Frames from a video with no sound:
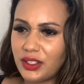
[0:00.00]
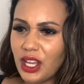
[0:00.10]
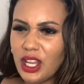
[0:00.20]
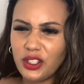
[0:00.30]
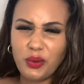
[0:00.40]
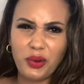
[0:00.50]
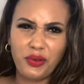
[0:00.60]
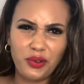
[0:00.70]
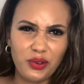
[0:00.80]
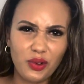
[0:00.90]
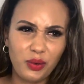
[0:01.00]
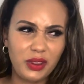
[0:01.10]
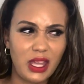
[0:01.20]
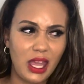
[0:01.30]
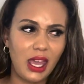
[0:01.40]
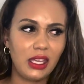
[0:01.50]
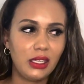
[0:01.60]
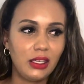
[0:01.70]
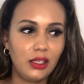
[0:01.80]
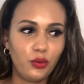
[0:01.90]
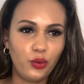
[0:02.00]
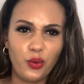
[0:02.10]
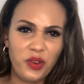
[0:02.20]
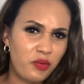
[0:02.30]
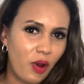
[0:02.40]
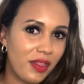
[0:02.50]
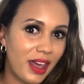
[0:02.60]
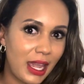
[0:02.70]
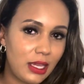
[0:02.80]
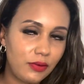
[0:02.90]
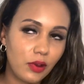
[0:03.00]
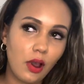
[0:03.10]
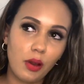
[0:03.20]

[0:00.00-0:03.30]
super frugal with what they've got,